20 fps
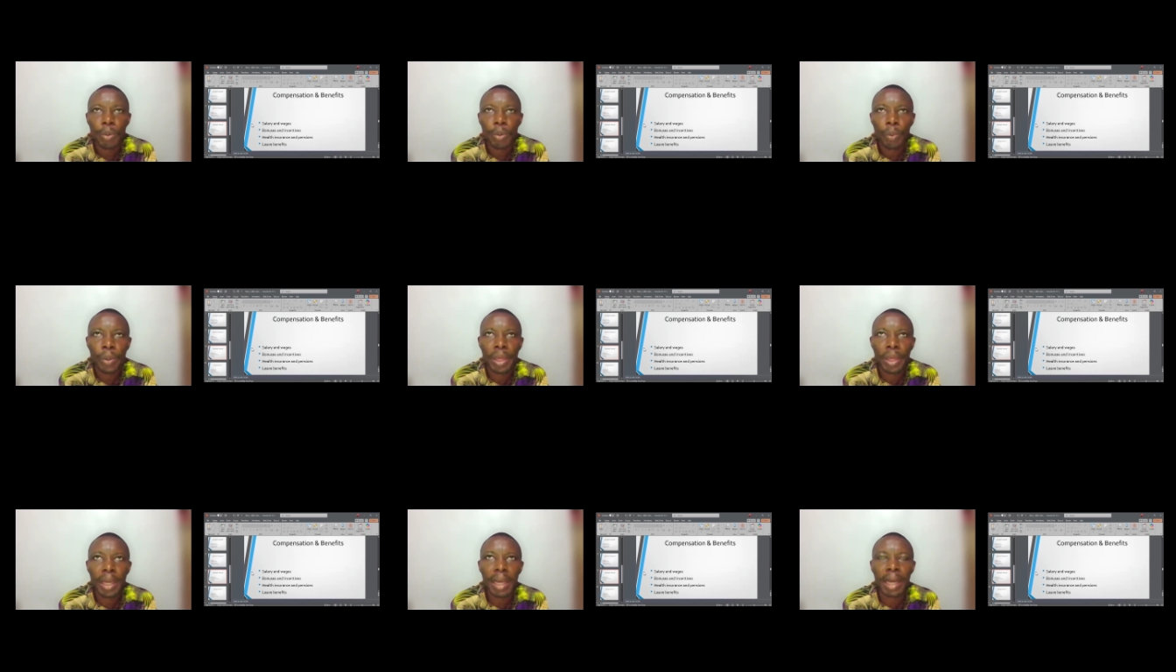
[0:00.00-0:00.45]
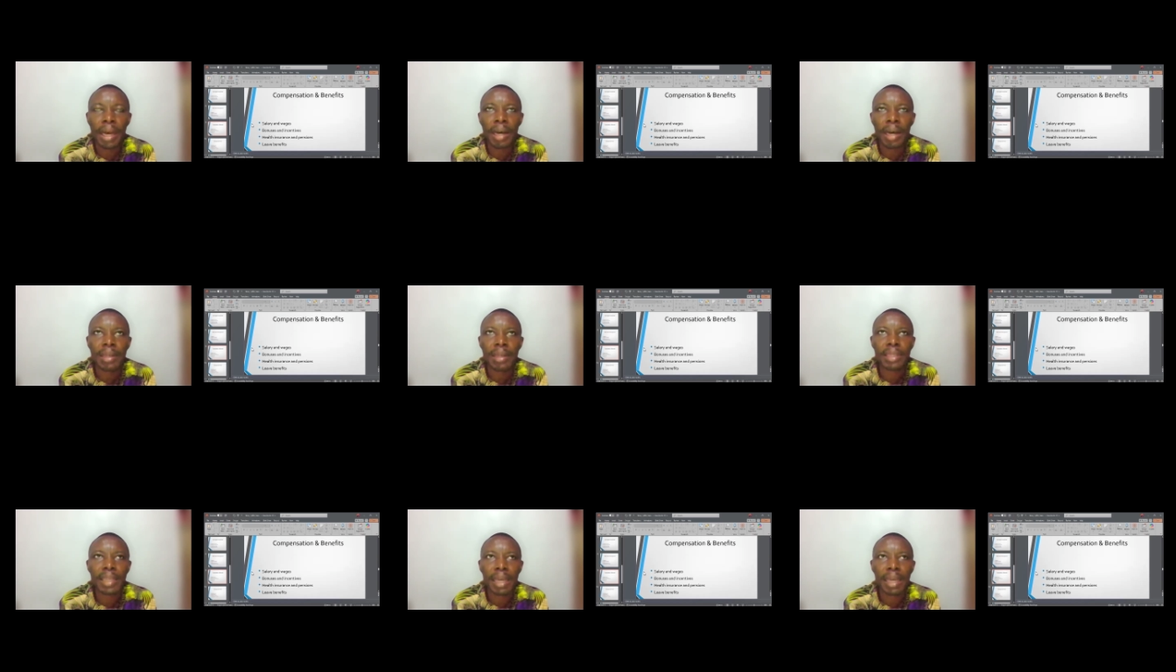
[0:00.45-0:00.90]
we
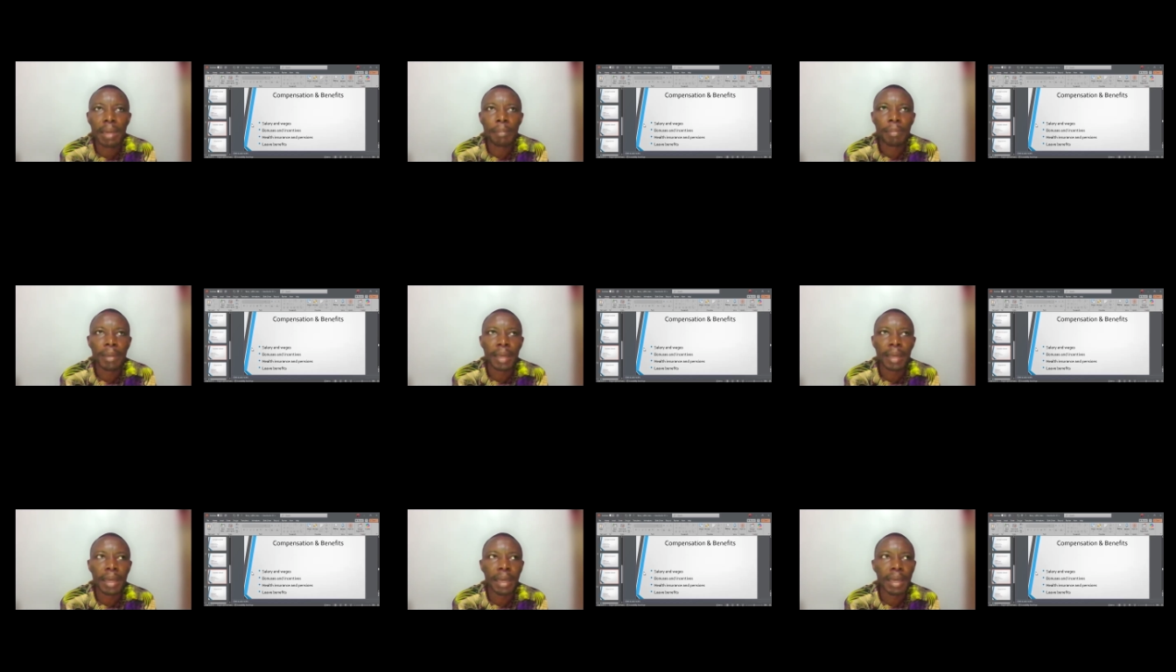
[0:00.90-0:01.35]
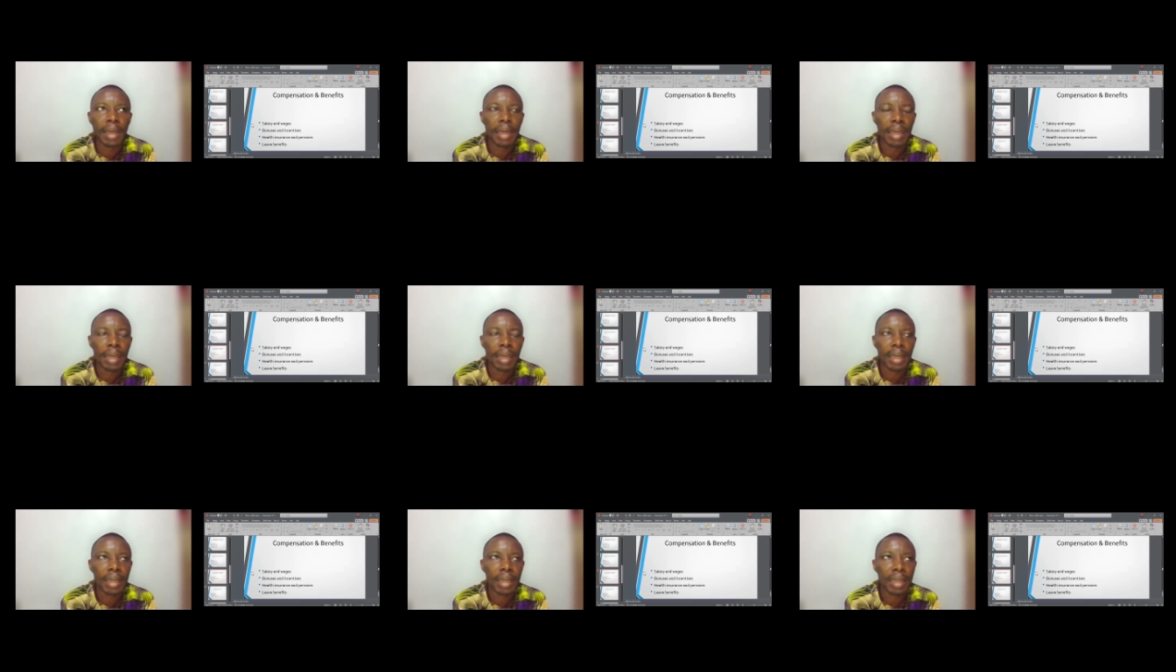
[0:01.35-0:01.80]
call them,
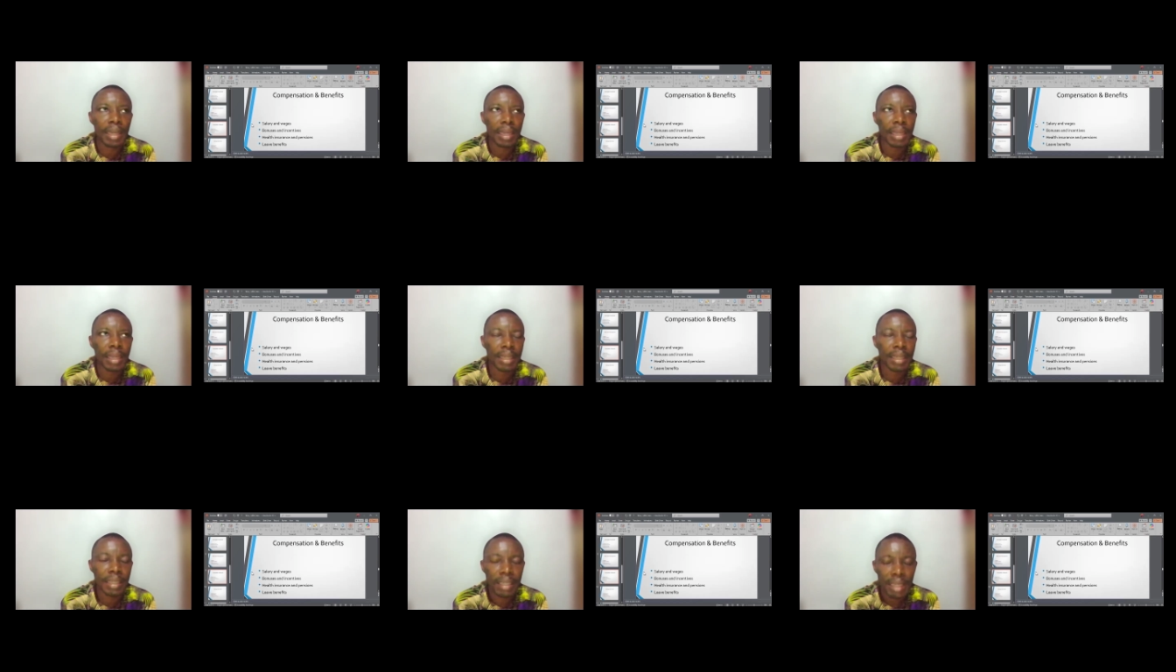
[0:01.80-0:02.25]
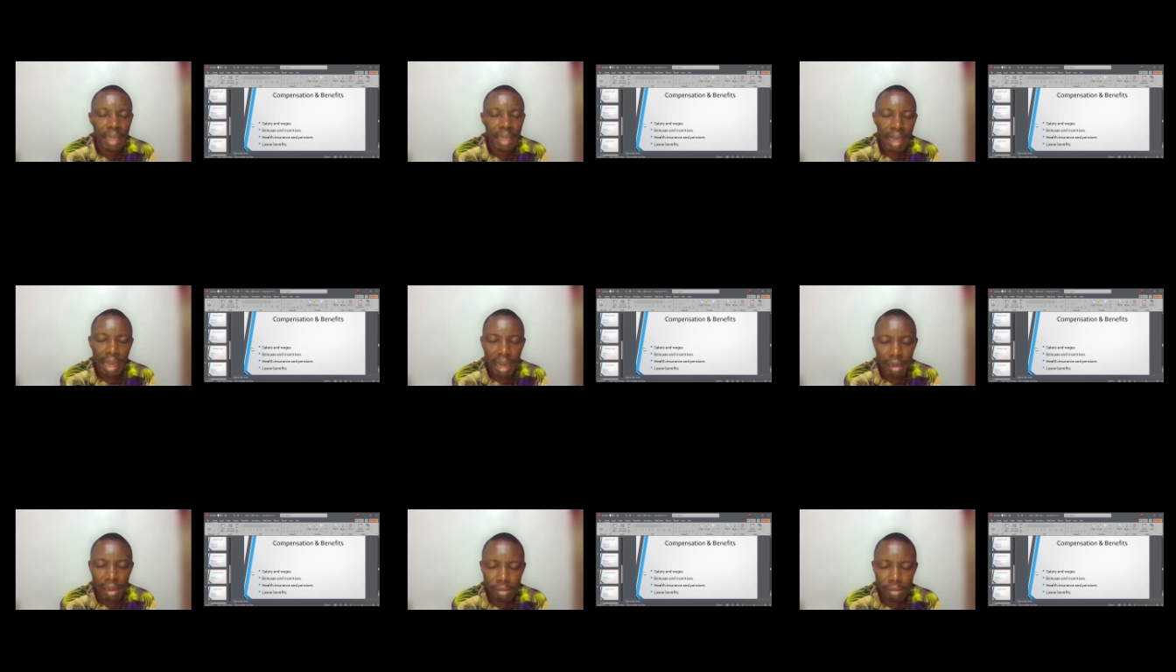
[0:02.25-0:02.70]
I
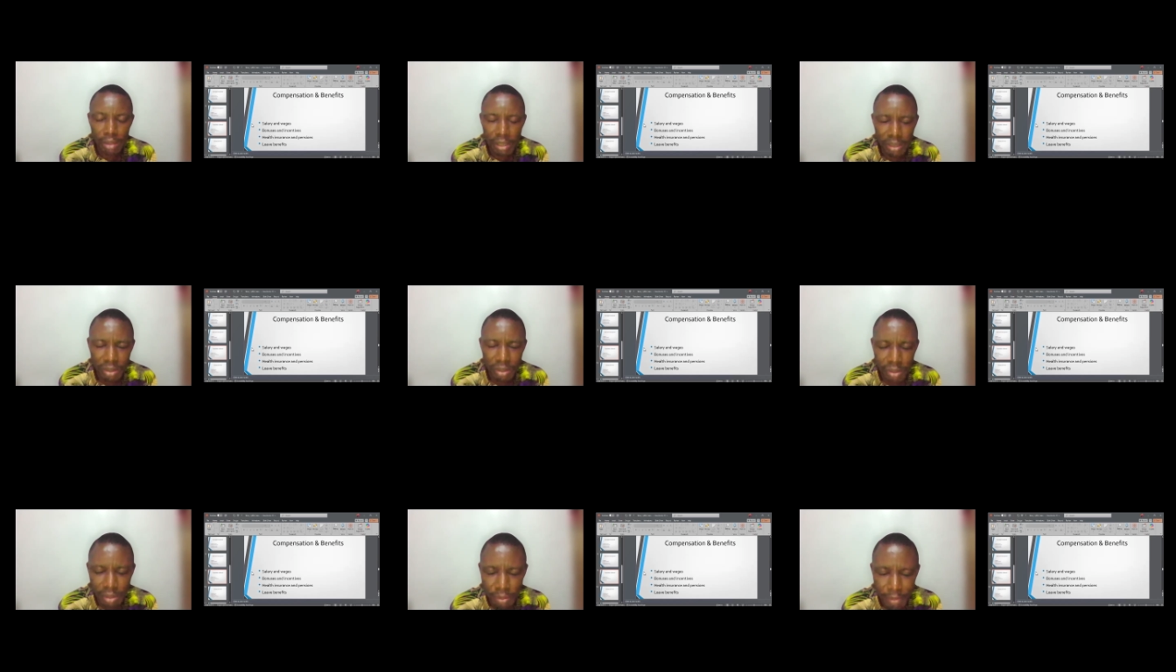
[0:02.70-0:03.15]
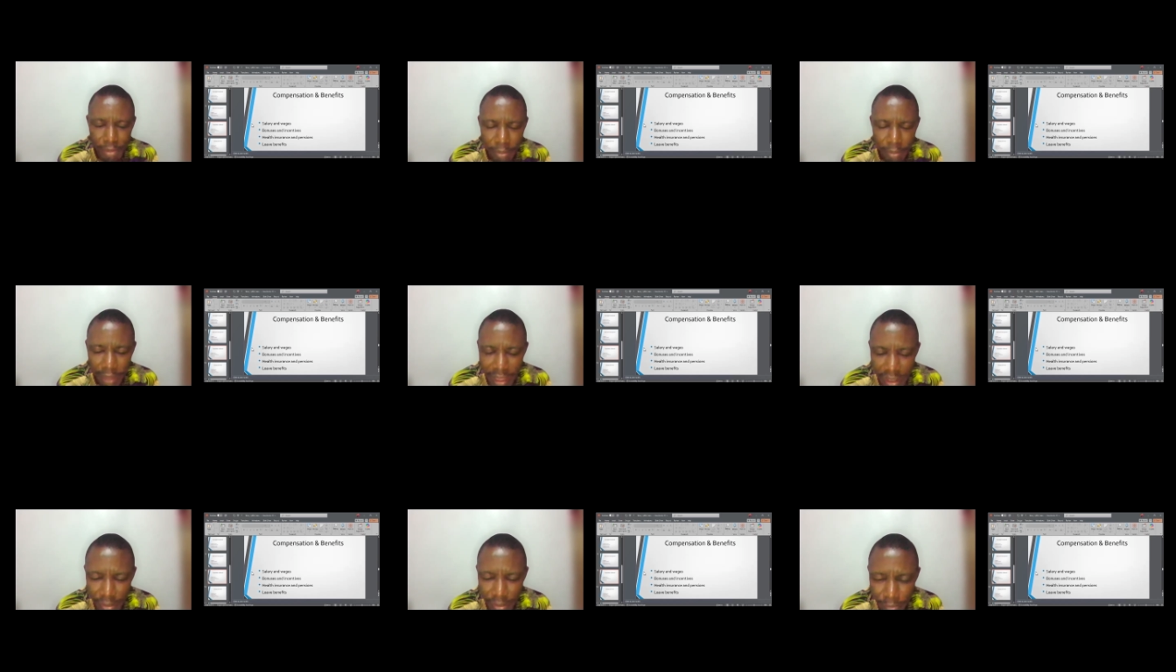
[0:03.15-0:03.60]
want to
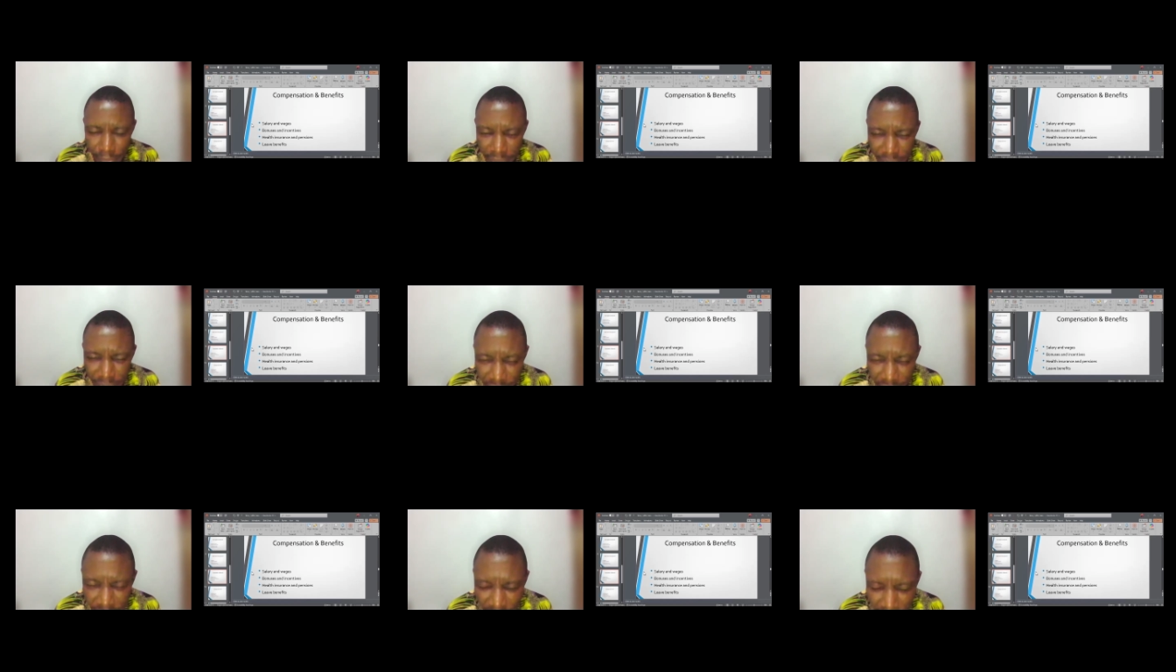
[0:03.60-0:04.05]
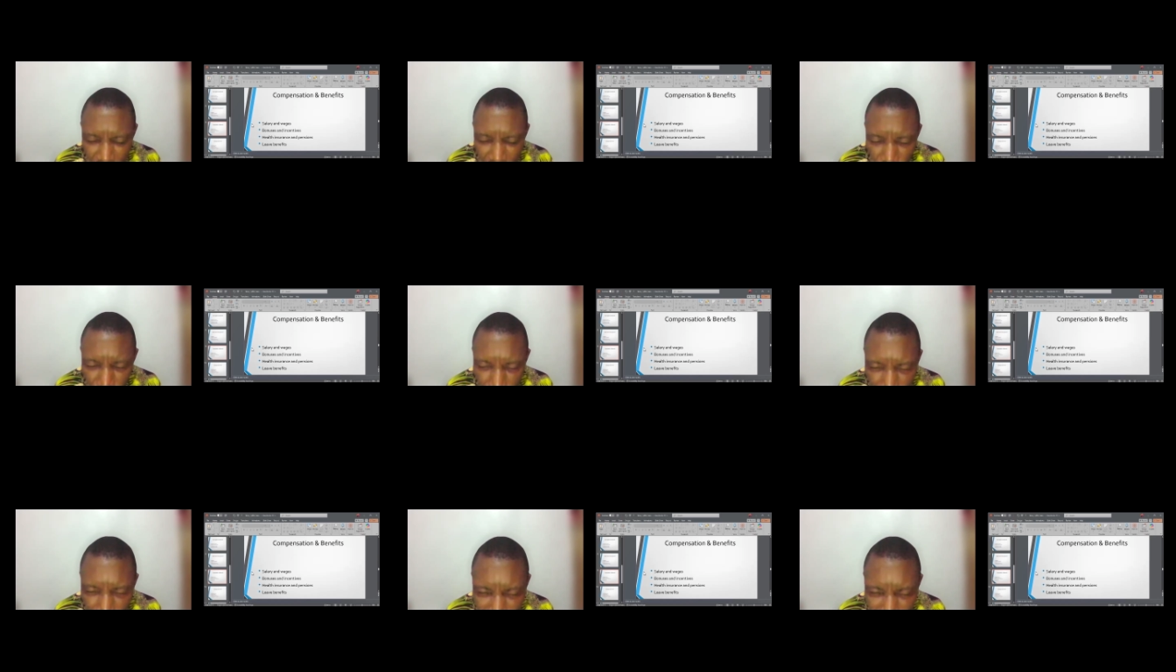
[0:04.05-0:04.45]
remember the professional